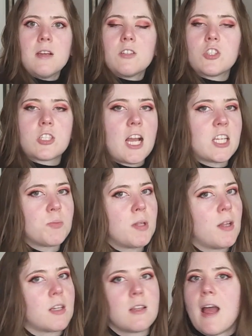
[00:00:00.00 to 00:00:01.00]
just has me
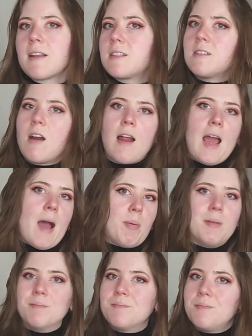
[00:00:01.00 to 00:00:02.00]
like, that did not happen.
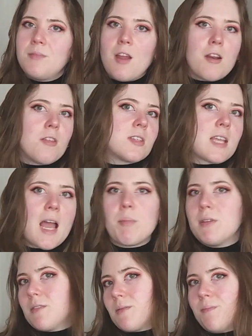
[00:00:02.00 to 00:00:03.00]
None of this
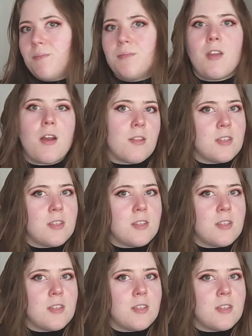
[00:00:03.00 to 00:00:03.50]
happened. None of this